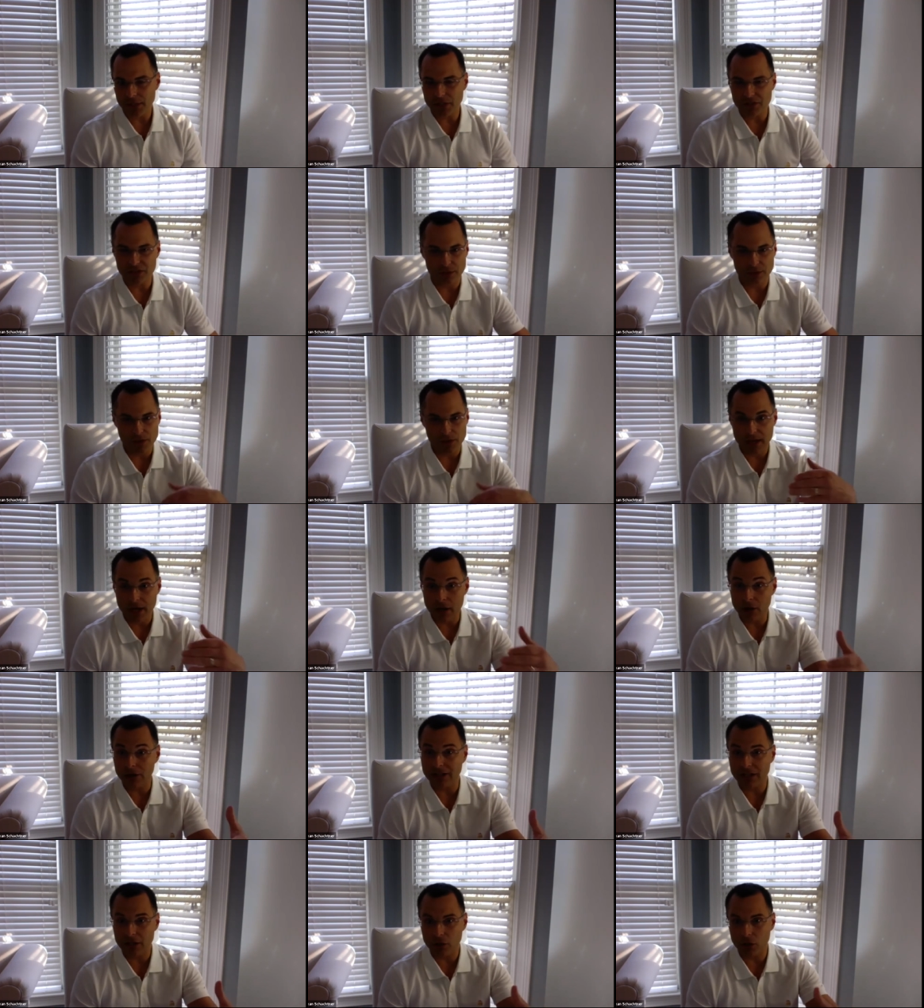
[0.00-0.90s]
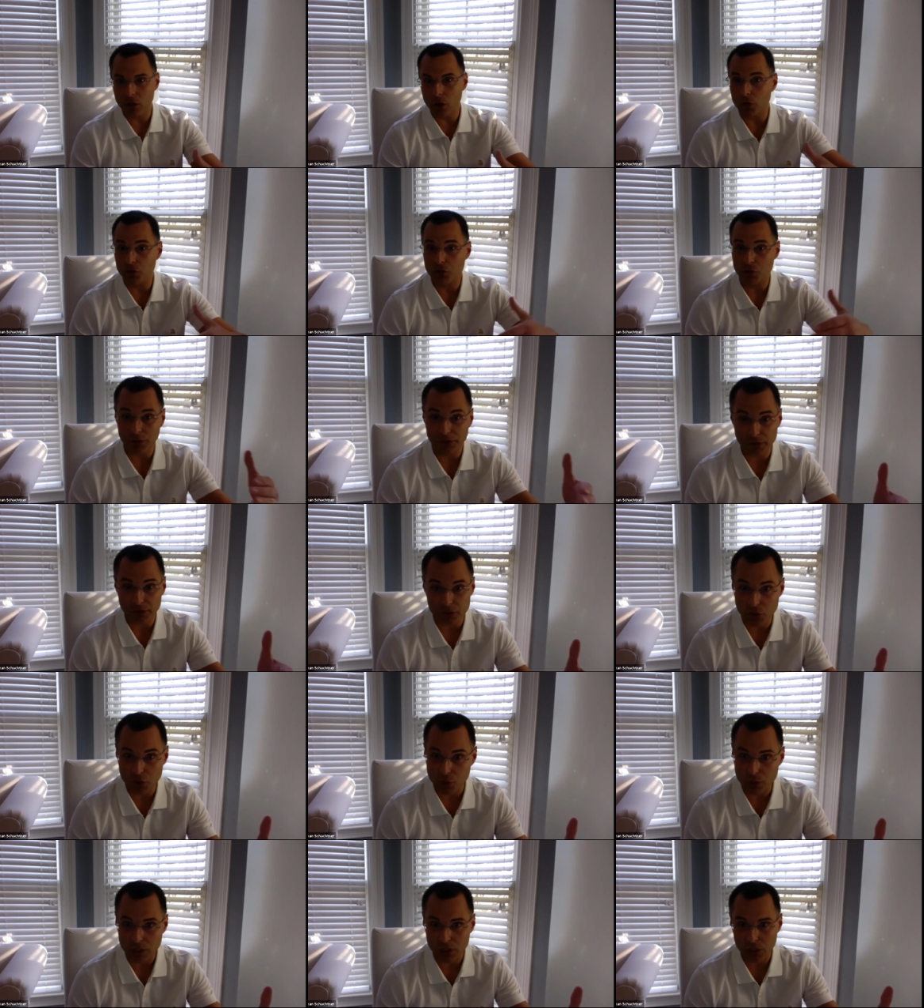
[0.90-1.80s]
some of their heroes, what they're
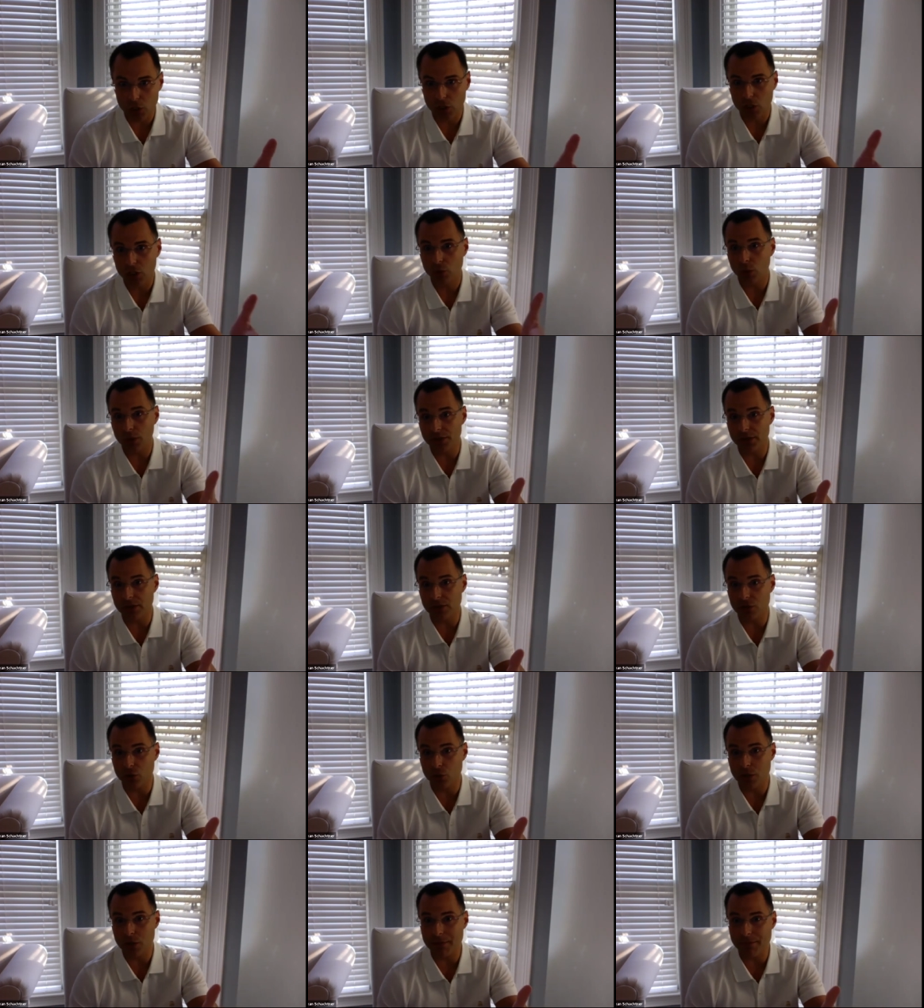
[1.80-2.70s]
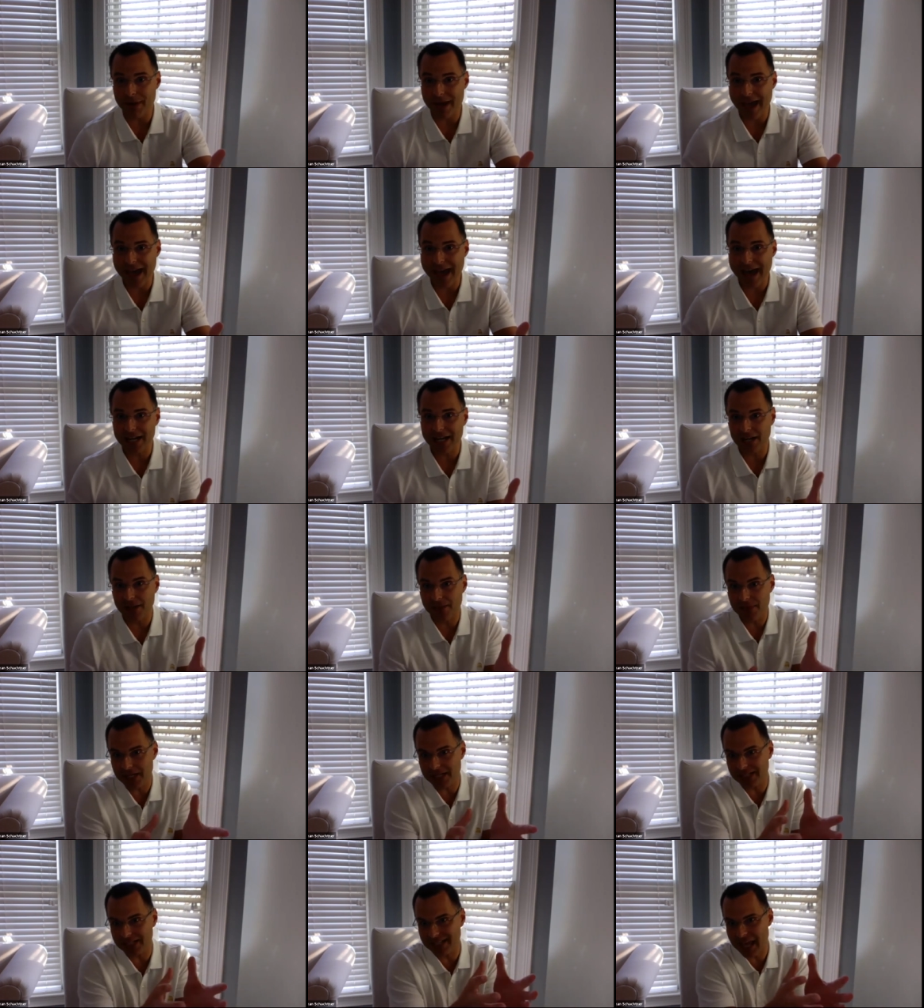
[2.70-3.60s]
doing good, what they're doing bad, and
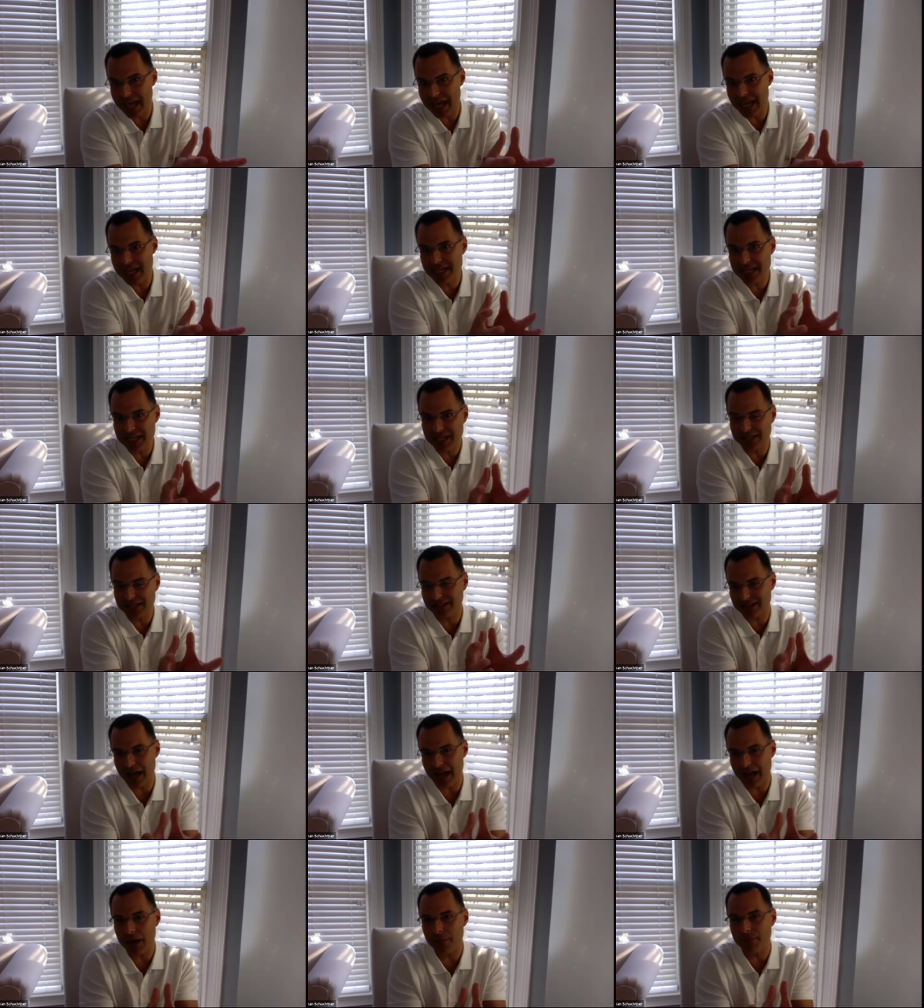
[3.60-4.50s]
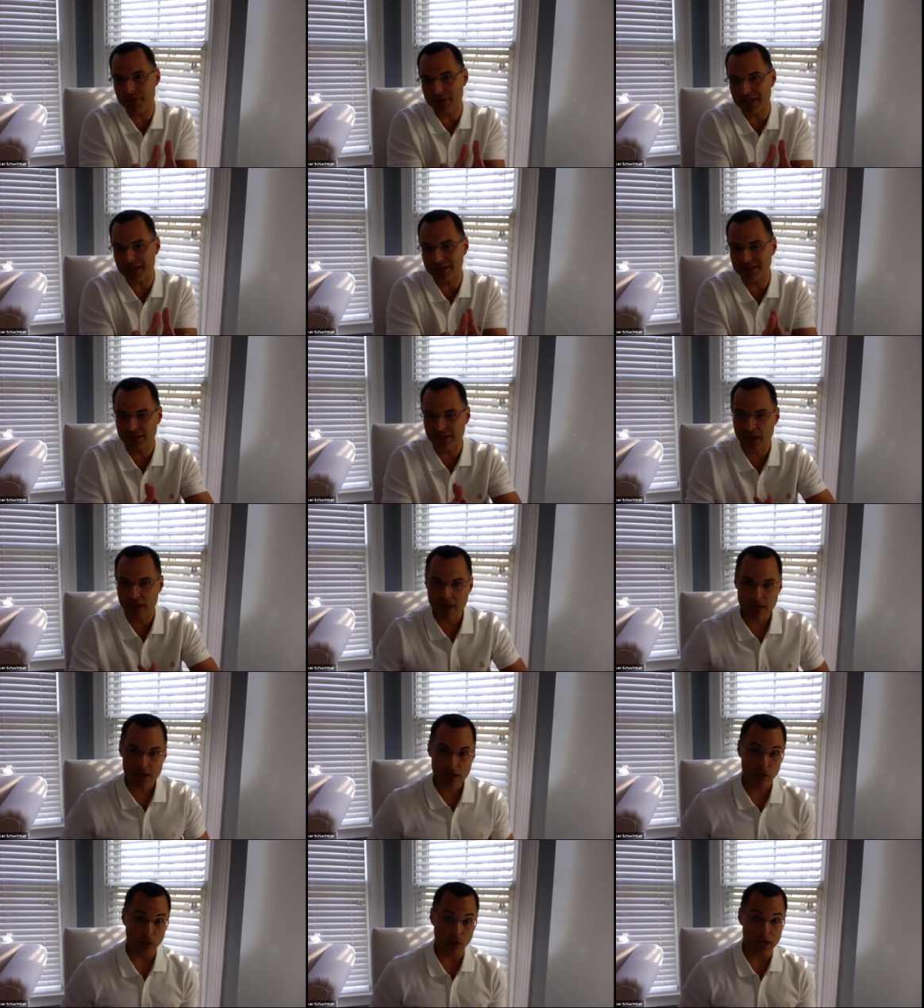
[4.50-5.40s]
then taking topics
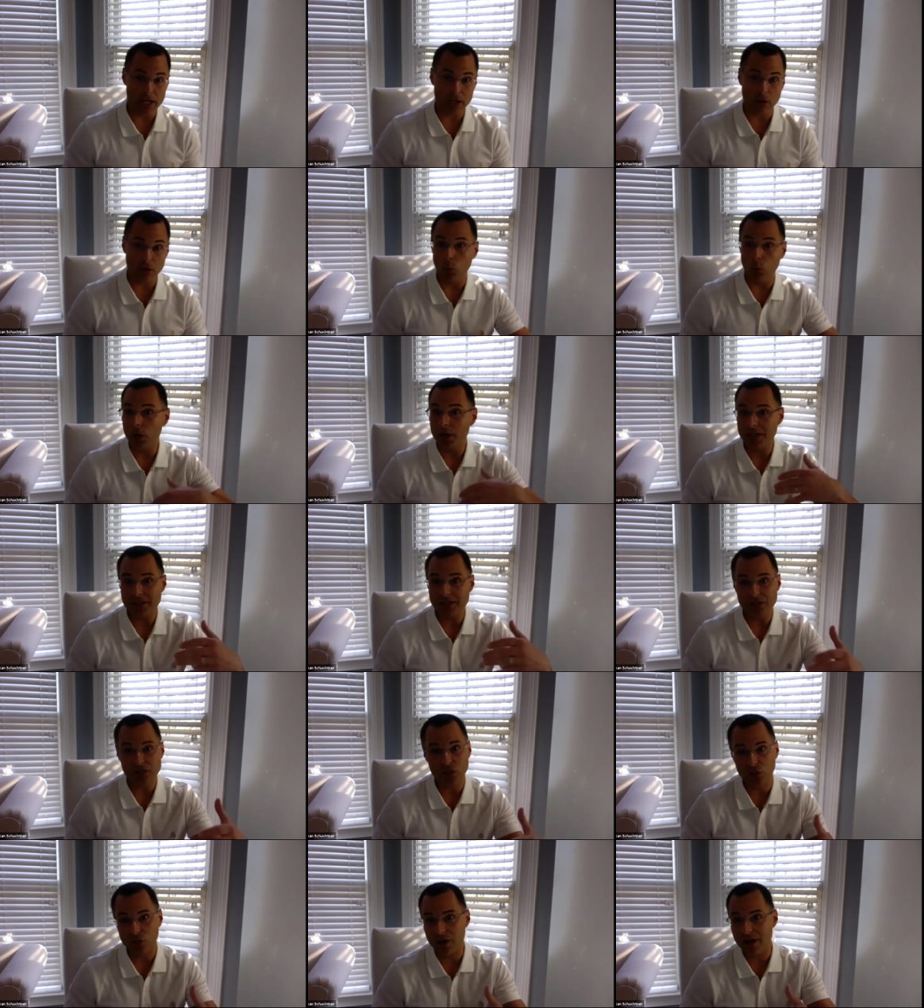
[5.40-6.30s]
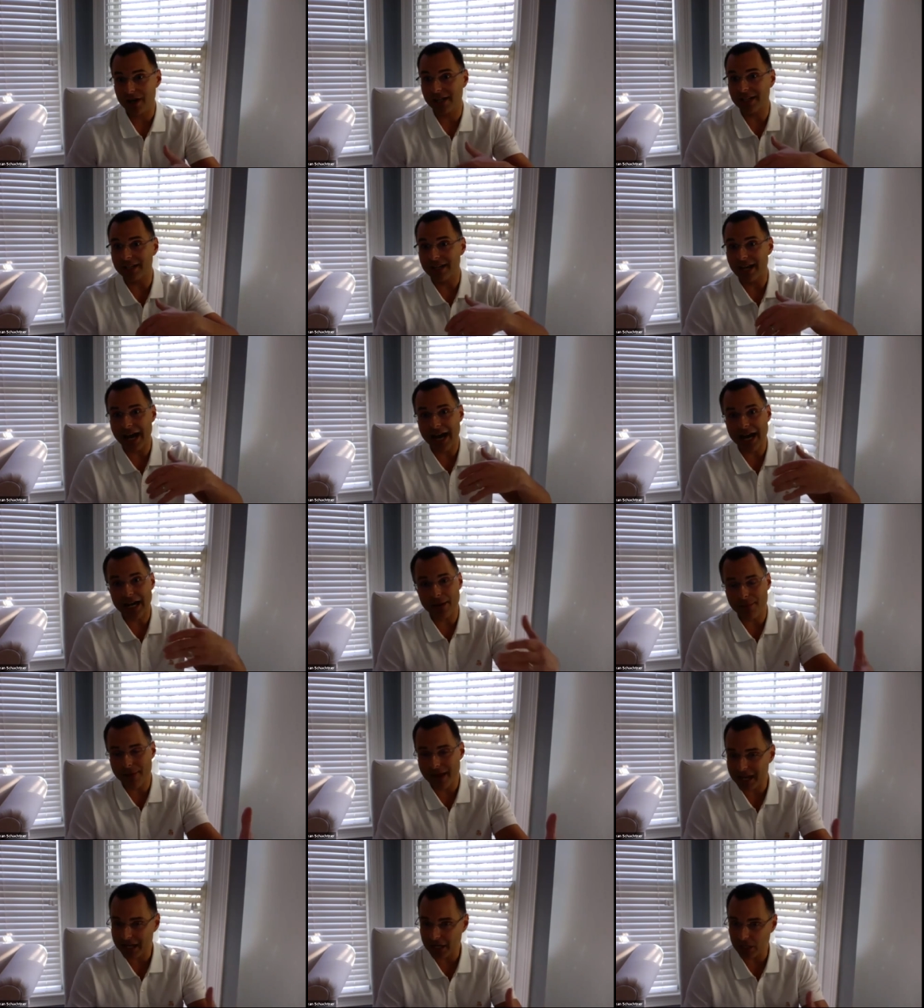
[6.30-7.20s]
like what is credit, how to
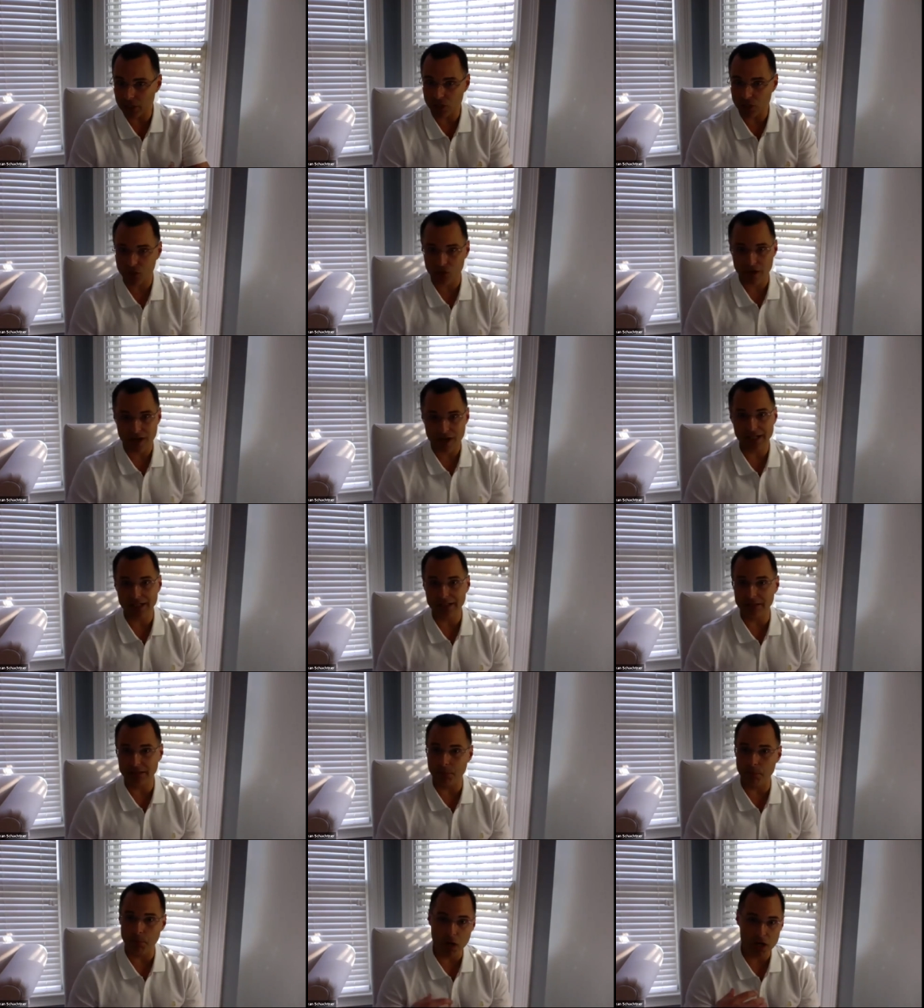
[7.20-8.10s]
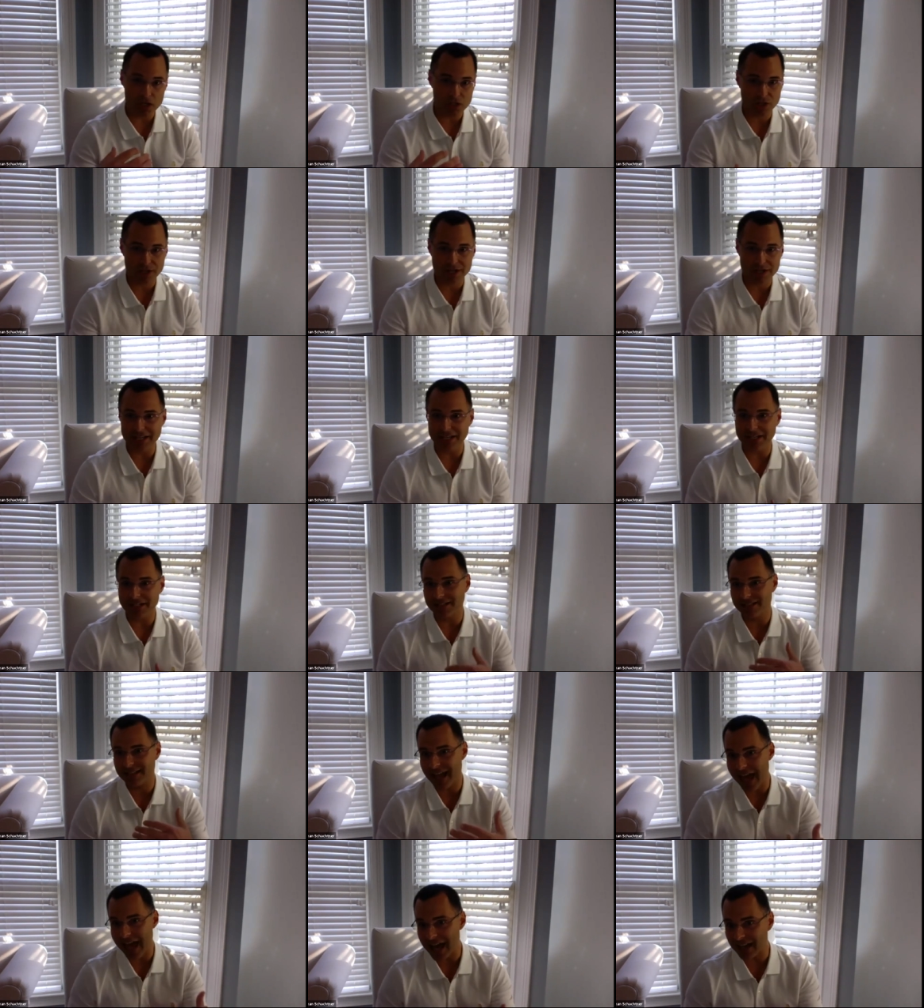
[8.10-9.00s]
manage credit, budgeting,
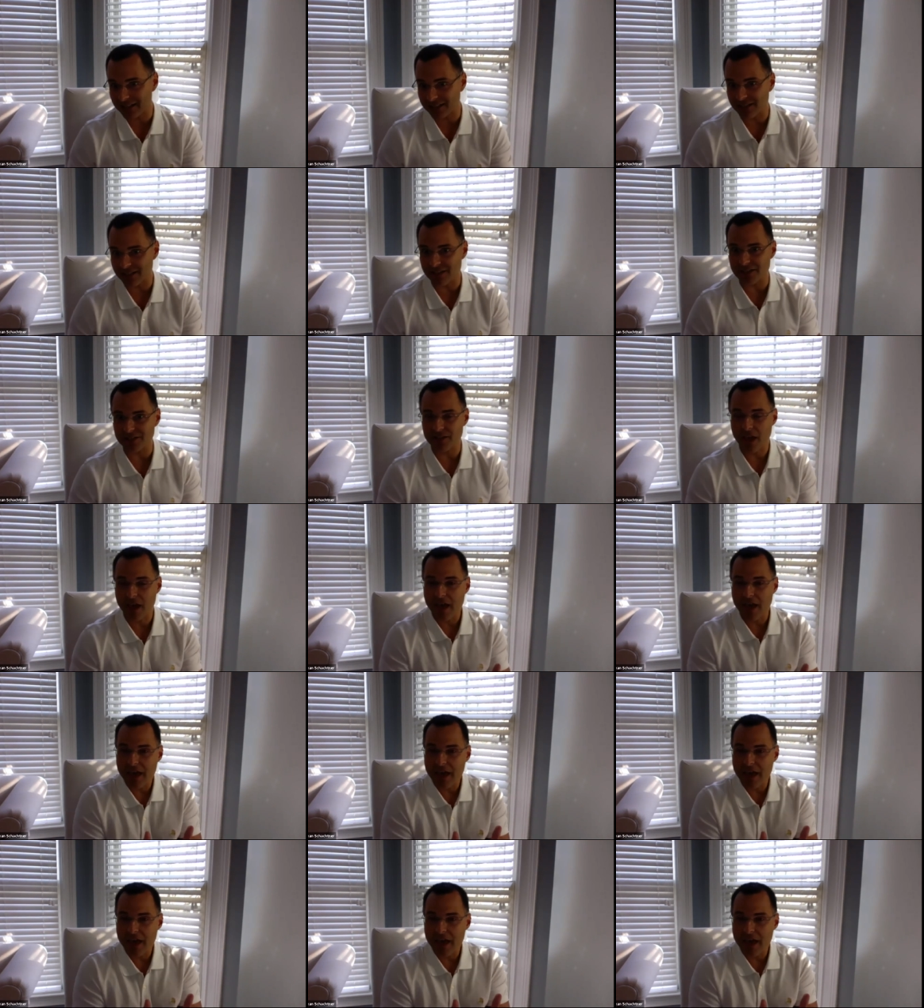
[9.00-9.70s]
taxes,